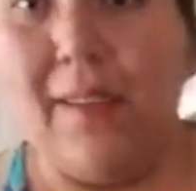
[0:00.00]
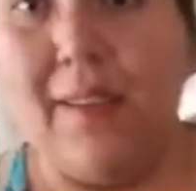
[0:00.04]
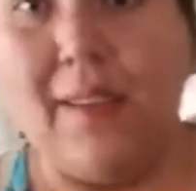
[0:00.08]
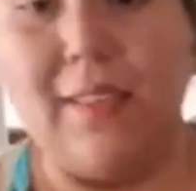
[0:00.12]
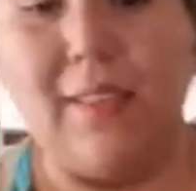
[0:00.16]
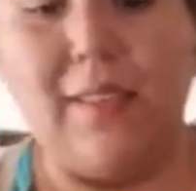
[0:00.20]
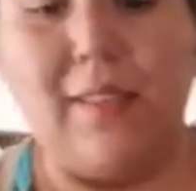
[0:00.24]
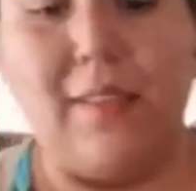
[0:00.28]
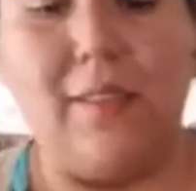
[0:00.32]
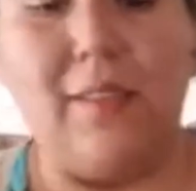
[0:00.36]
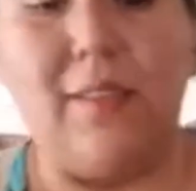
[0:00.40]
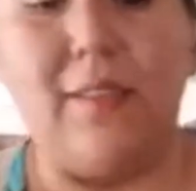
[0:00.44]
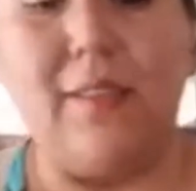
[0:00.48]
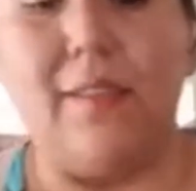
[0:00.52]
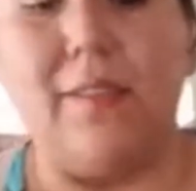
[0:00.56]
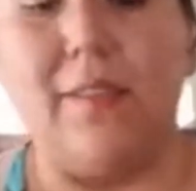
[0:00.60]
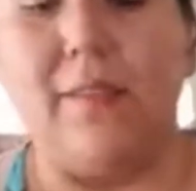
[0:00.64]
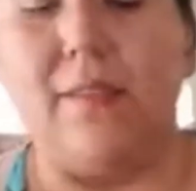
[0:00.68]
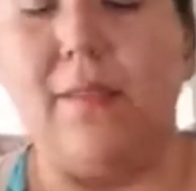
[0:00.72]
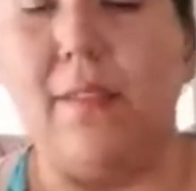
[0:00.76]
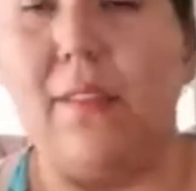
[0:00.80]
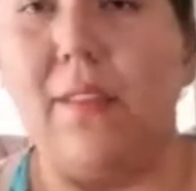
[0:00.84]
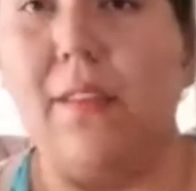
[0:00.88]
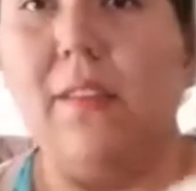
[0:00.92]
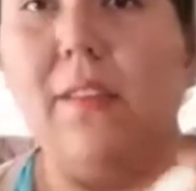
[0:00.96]
It's just
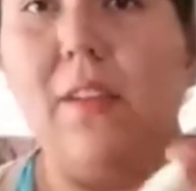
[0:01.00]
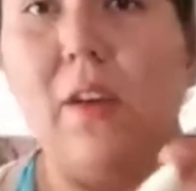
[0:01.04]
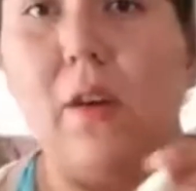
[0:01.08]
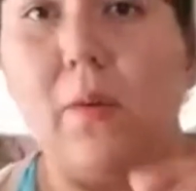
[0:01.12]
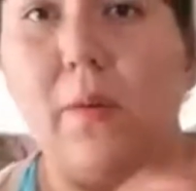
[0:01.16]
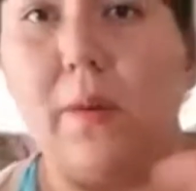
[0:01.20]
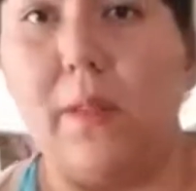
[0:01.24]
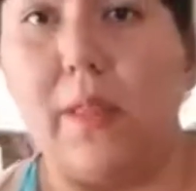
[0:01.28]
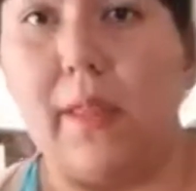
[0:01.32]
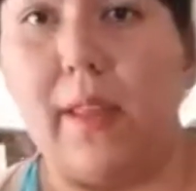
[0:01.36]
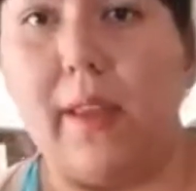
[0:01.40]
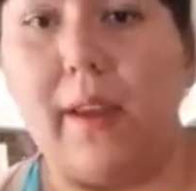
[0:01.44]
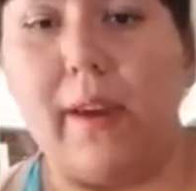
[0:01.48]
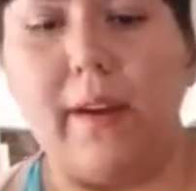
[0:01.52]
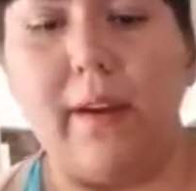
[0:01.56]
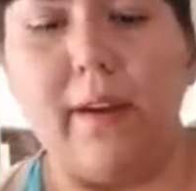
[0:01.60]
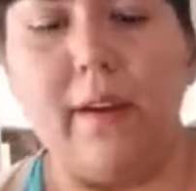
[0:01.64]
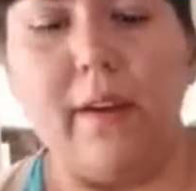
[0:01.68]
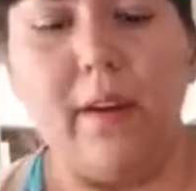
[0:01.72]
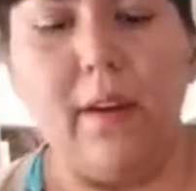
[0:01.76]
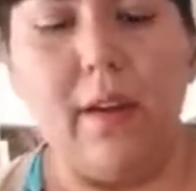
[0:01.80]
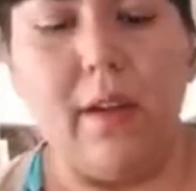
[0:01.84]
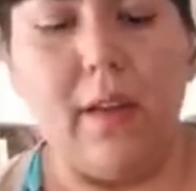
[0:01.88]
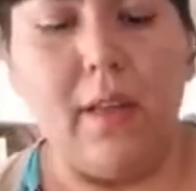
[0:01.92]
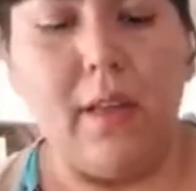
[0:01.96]
going to go in
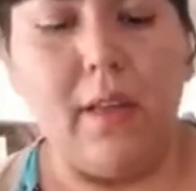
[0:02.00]
there.